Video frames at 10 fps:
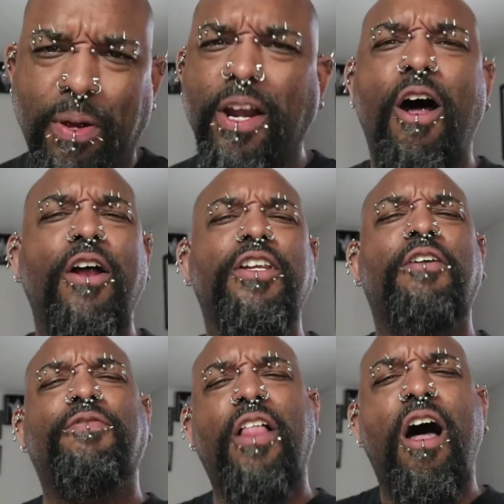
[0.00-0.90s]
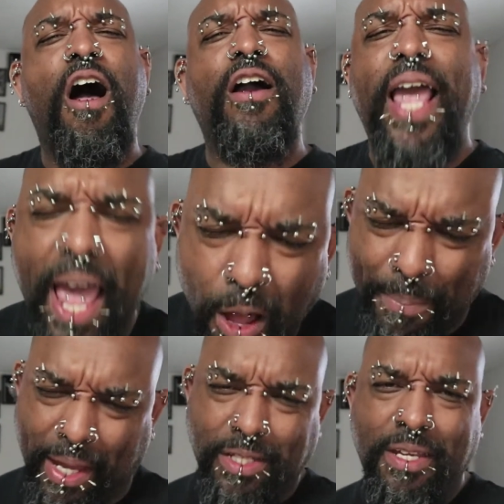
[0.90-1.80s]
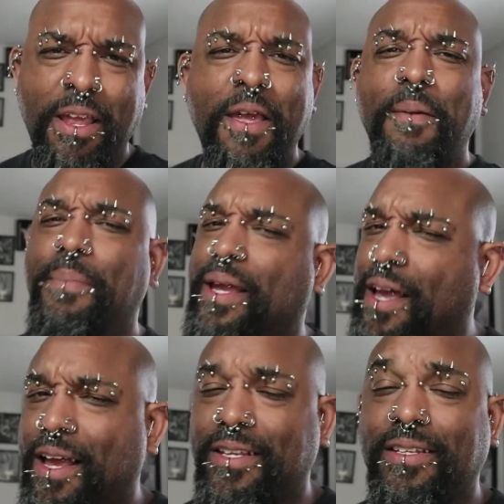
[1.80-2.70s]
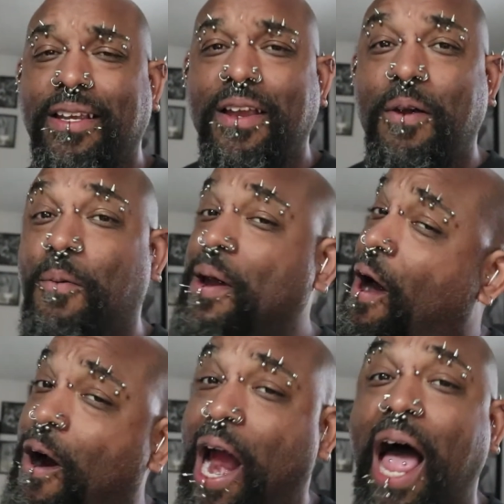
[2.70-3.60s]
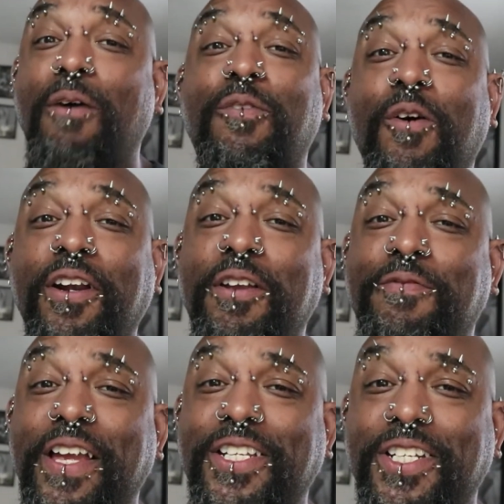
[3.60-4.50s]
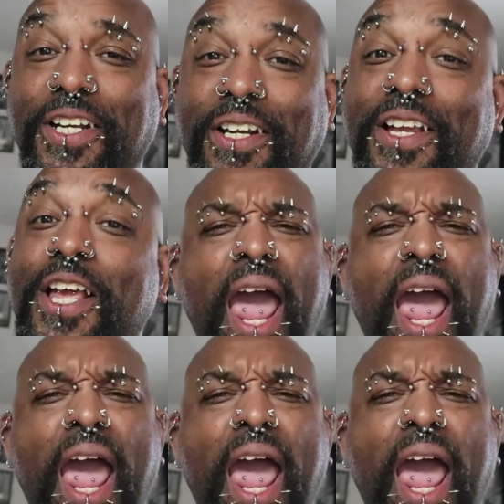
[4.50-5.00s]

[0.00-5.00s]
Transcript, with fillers: put on your vlog helmets, because we are out for an adventure.